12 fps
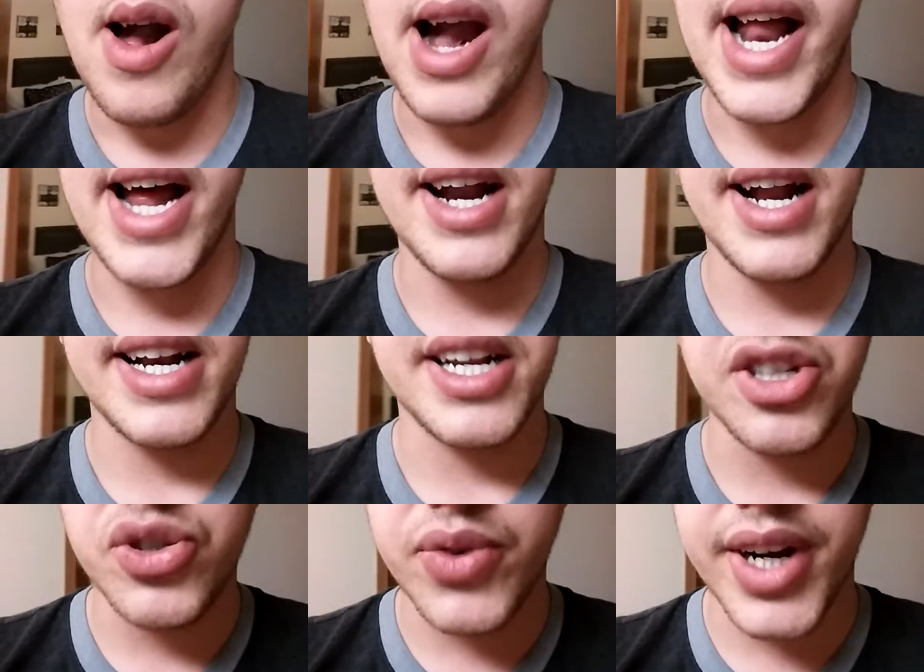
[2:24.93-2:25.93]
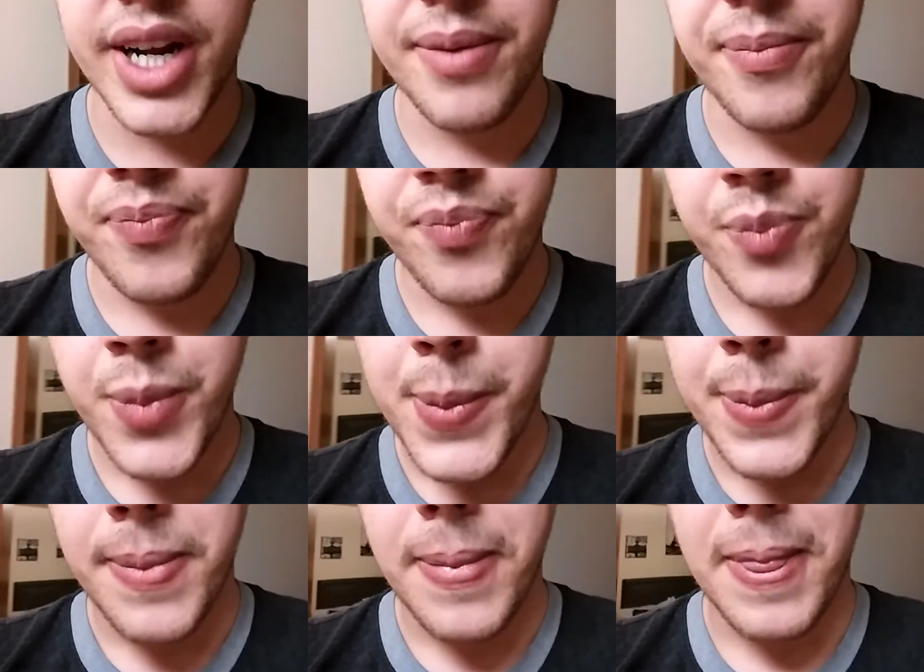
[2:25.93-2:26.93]
And I didn't drink.
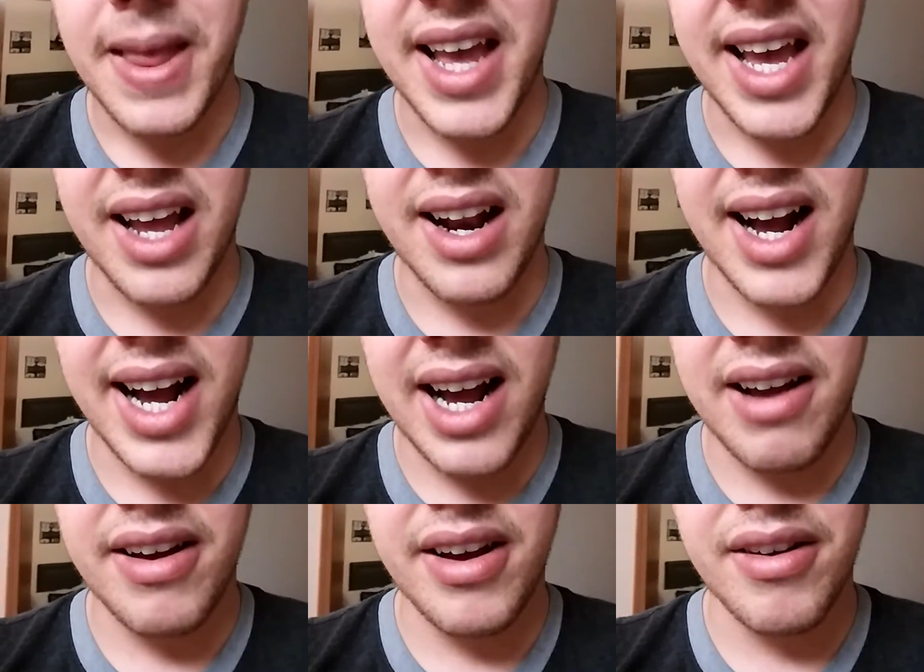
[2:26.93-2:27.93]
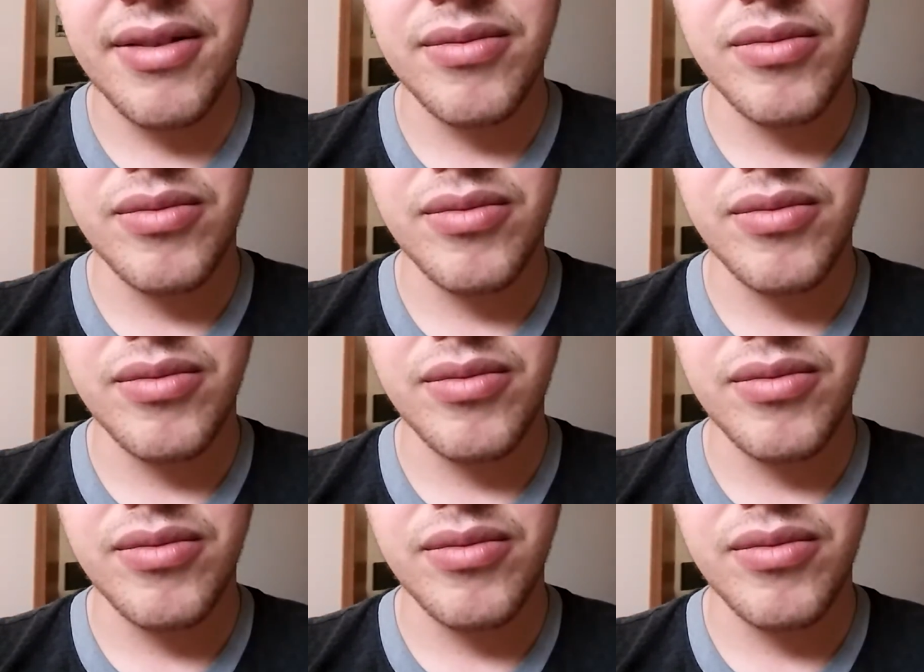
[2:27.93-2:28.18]
And I